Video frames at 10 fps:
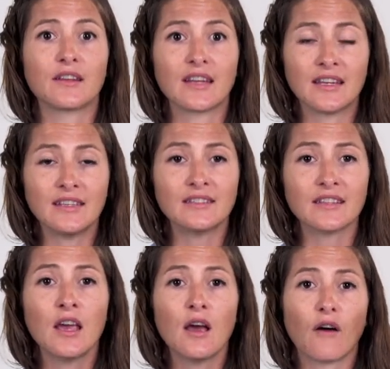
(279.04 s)
the needs
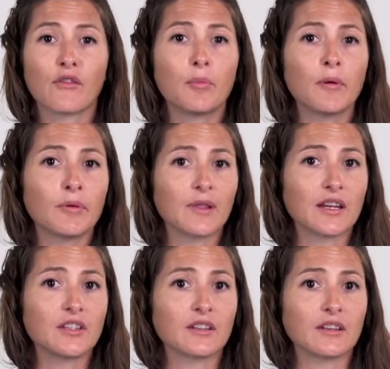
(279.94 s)
of the
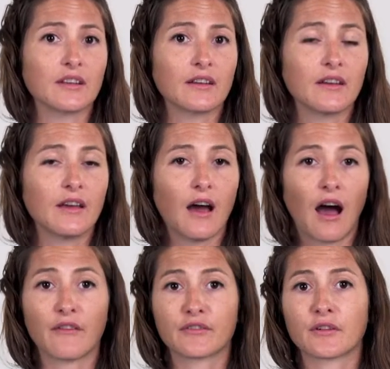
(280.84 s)
population
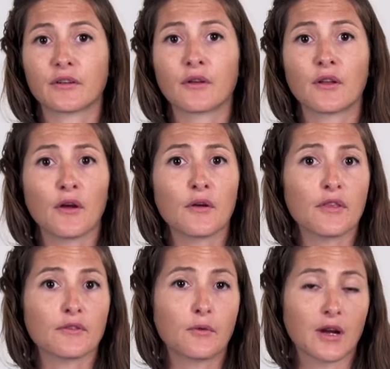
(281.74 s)
after an
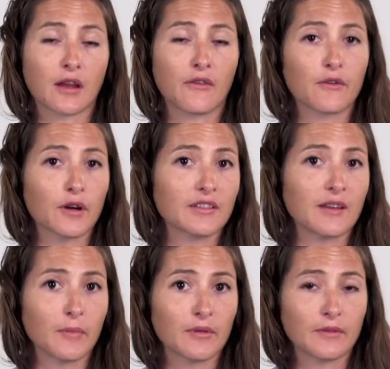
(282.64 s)
earthquake, for
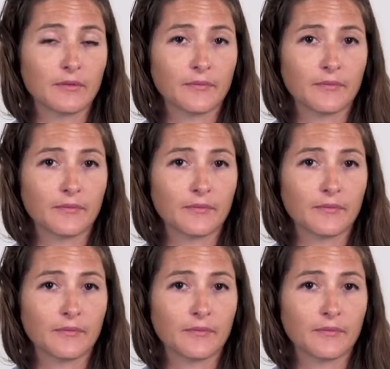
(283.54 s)
example.